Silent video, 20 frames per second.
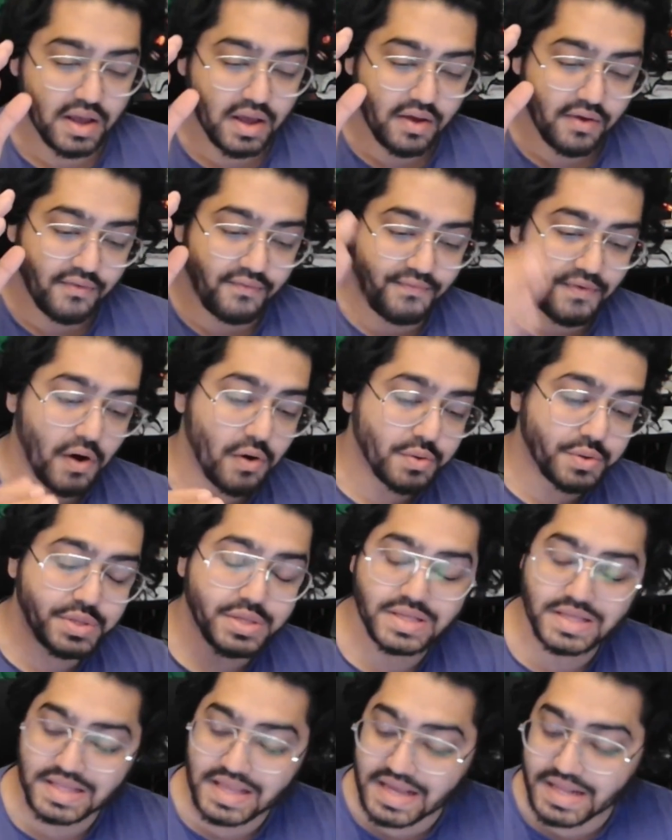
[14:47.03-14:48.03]

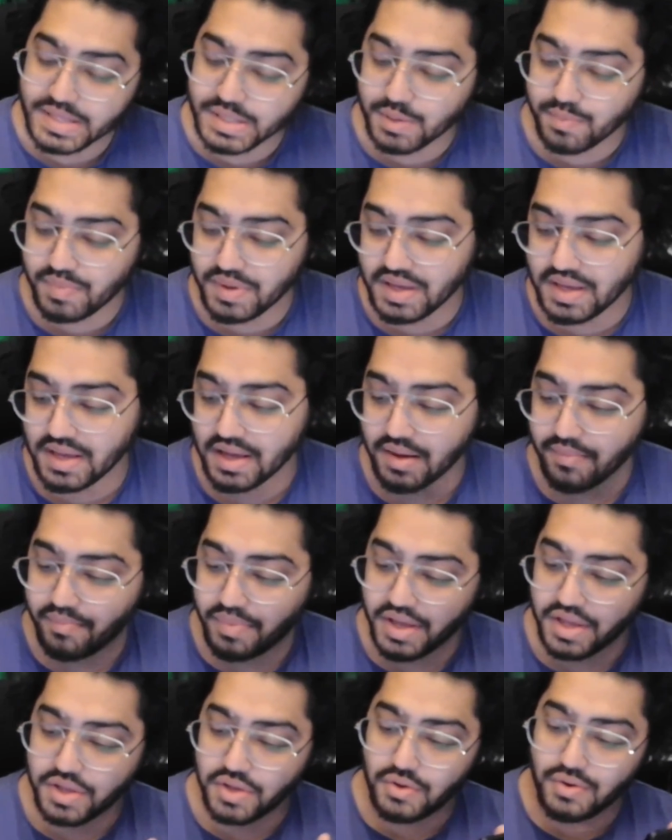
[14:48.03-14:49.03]
Phones need to be a
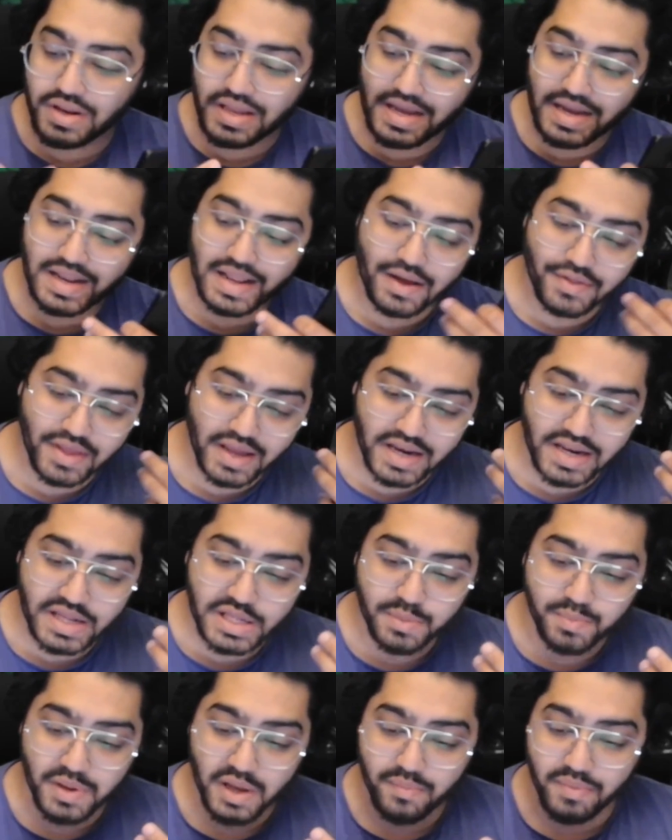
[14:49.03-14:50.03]
bit unique now. They need
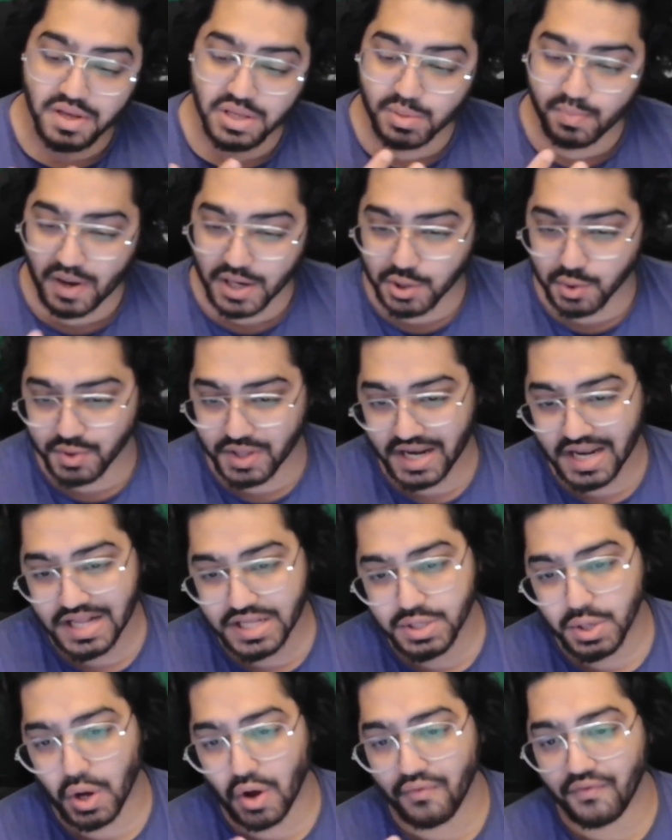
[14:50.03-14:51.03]
to be a bit special. They need
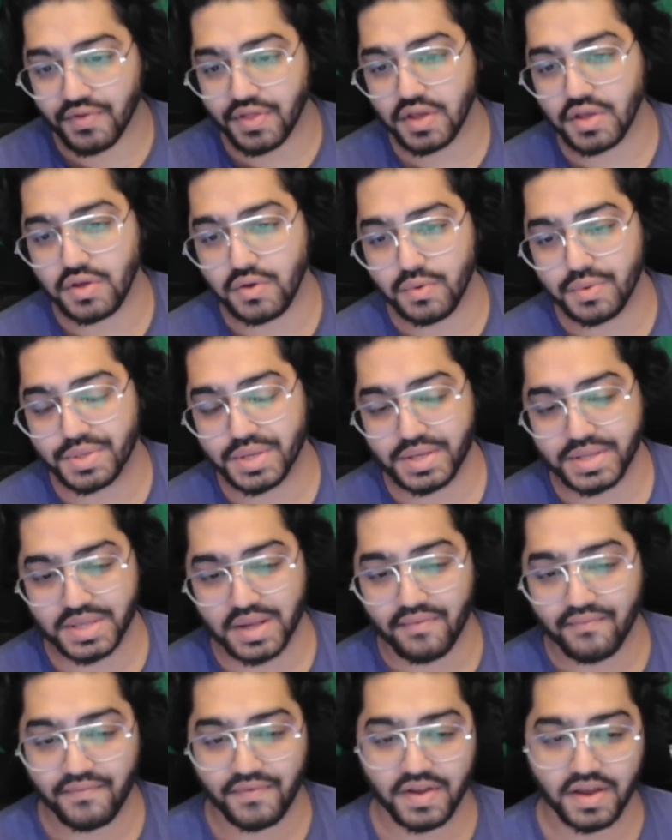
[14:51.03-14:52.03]
to offer the user
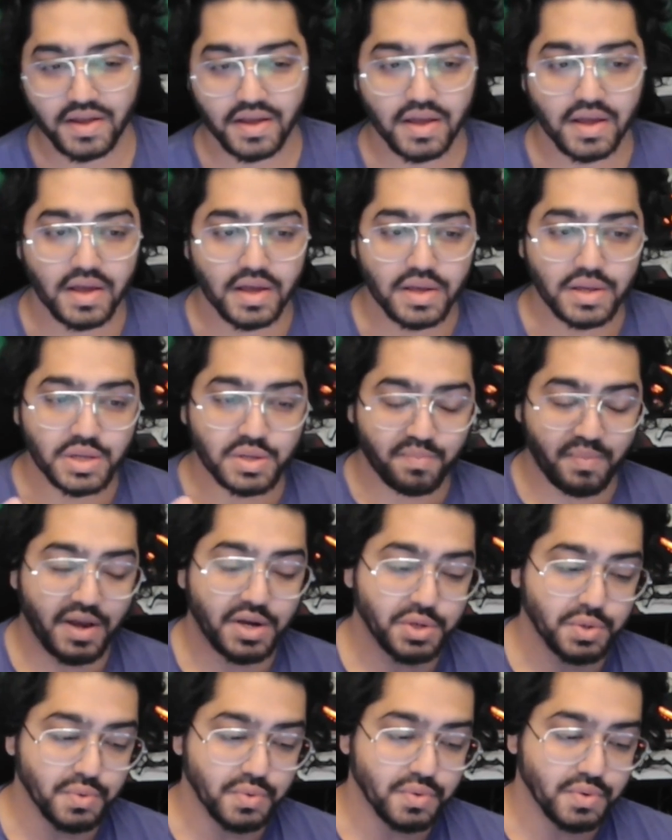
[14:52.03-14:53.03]
something
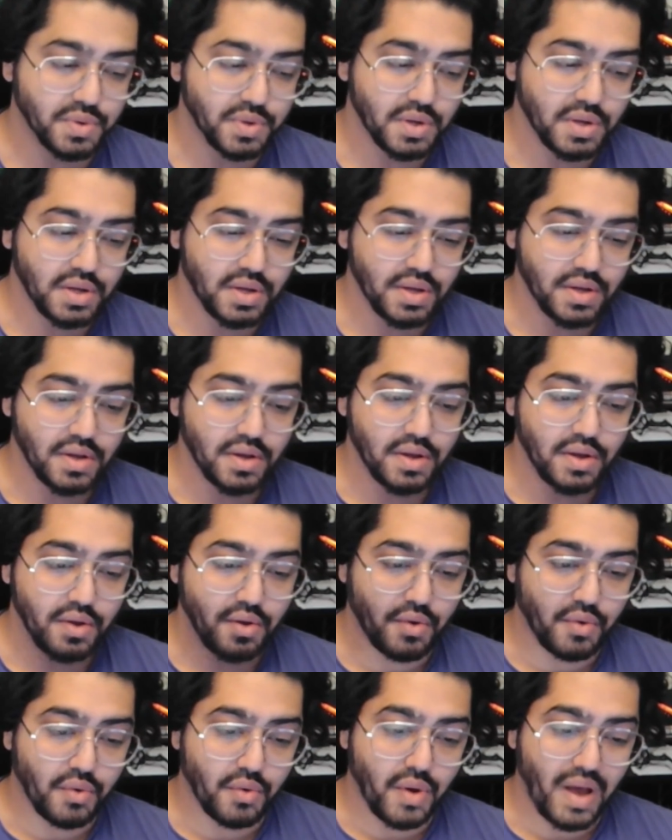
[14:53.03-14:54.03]
special.
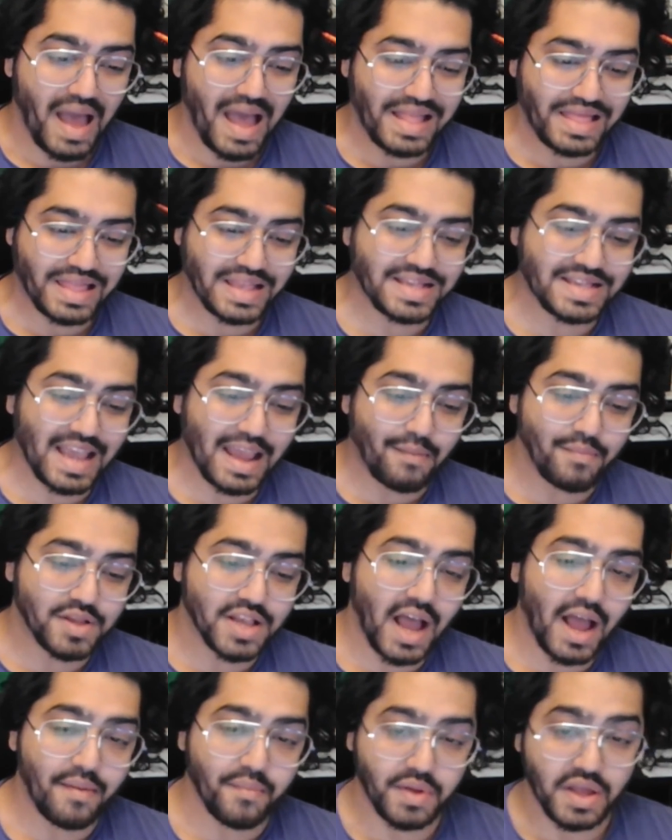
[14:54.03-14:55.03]
at the same
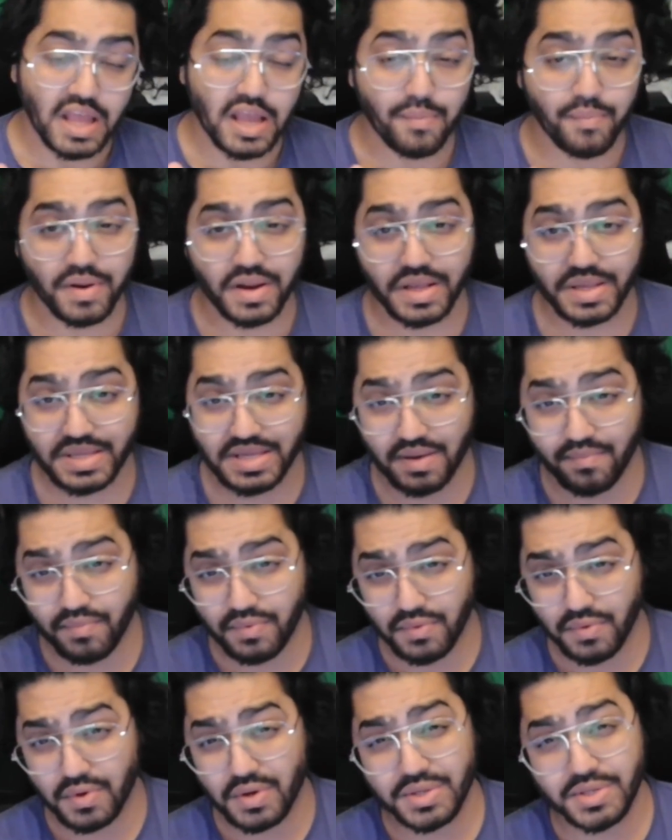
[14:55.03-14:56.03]
time keeping it
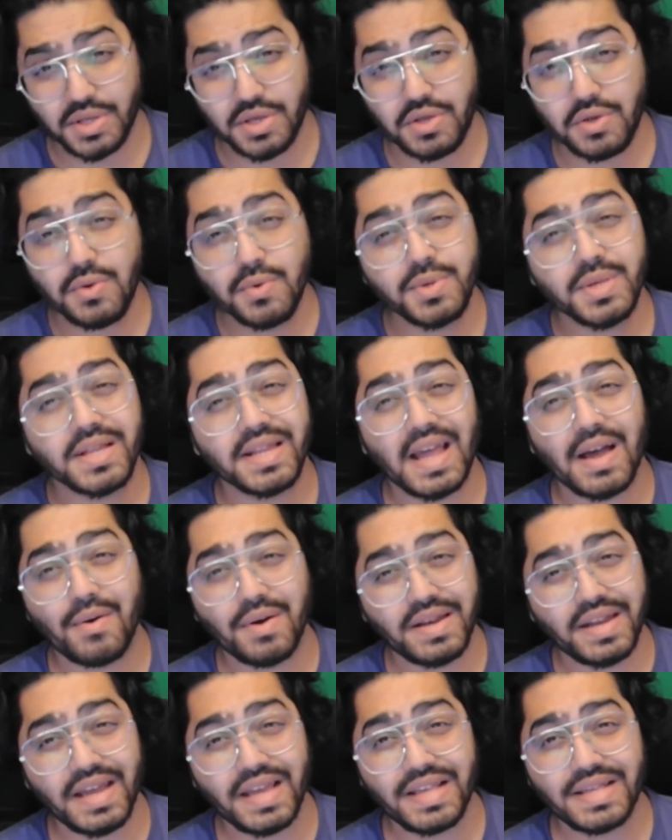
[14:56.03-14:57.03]
simple, because the user
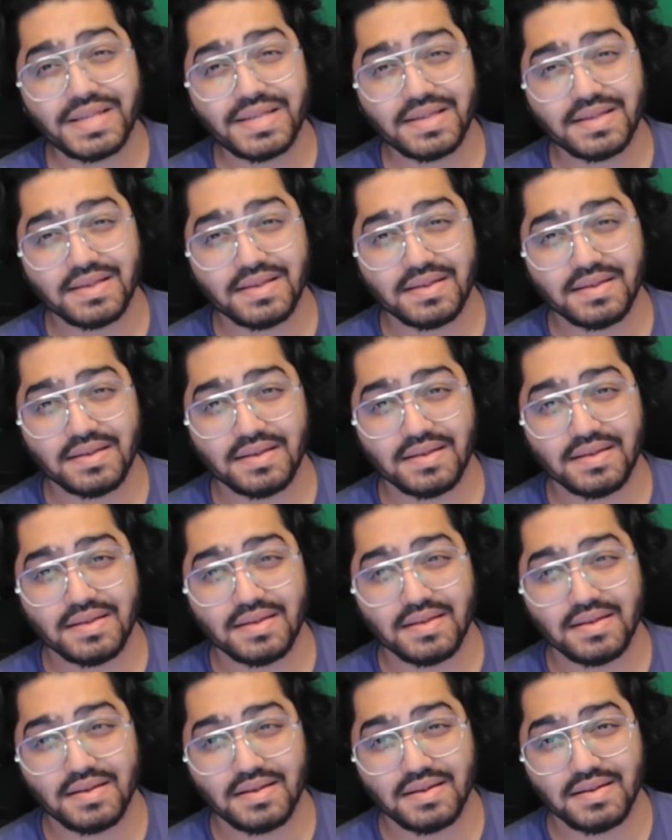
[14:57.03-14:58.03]
nowadays,
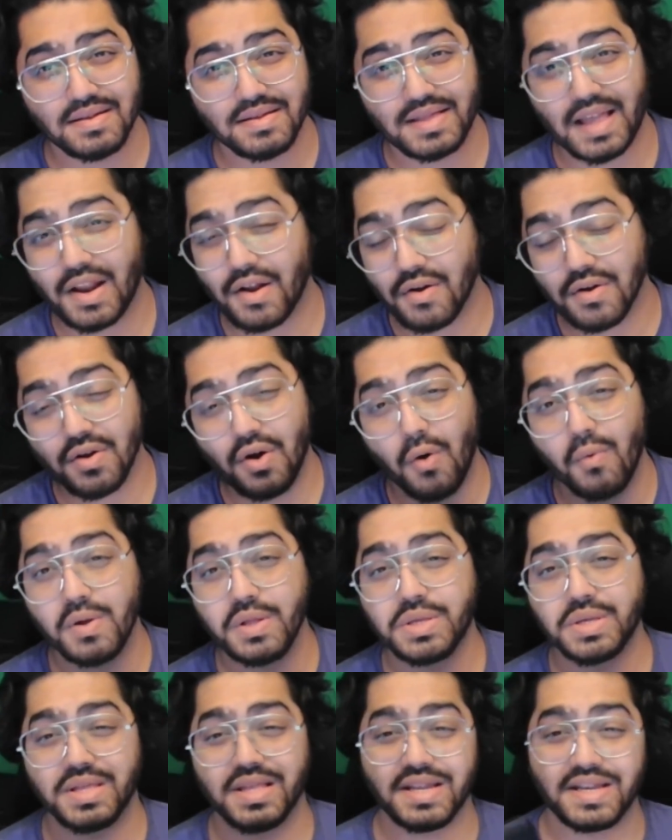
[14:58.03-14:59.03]
they don't go
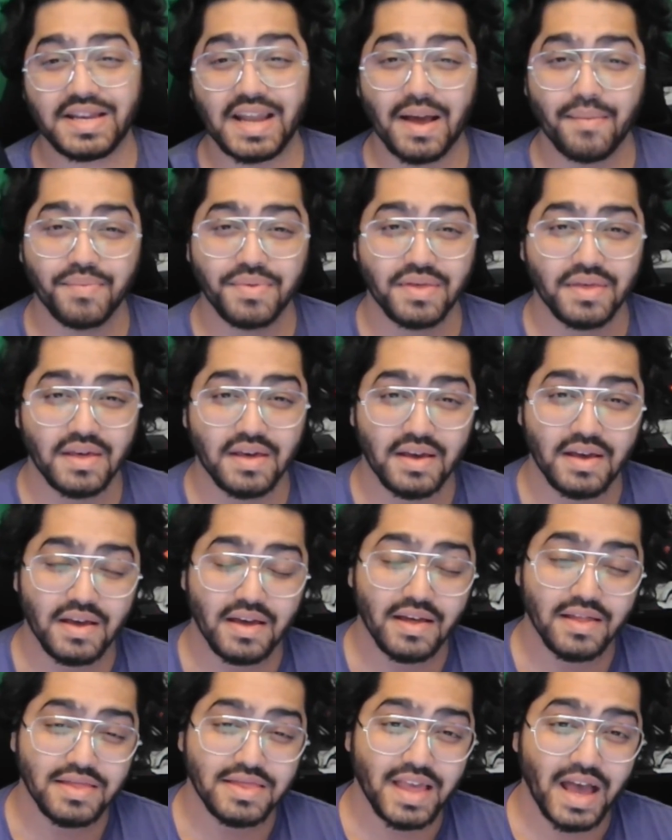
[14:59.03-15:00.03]
into the depth
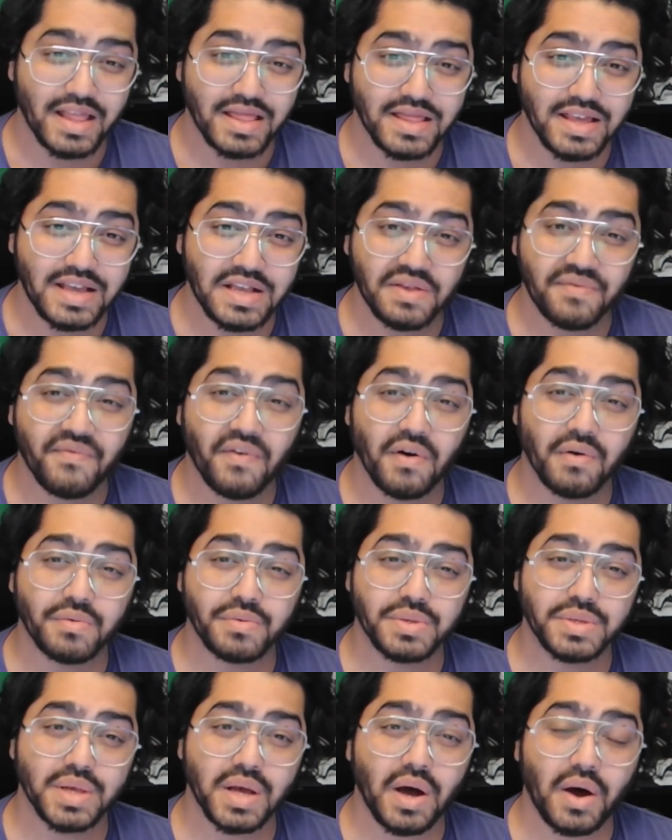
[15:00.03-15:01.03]
that these
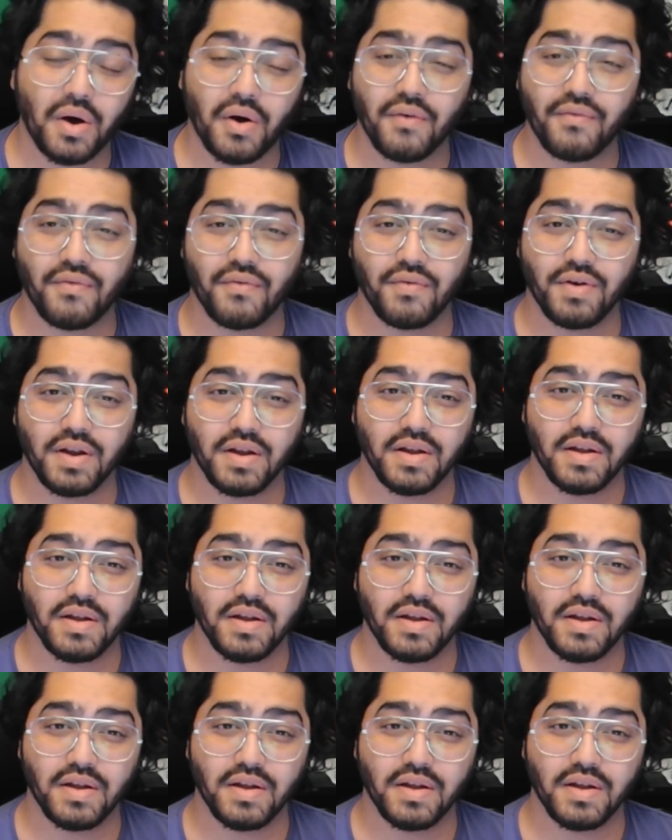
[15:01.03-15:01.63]
phones are offering.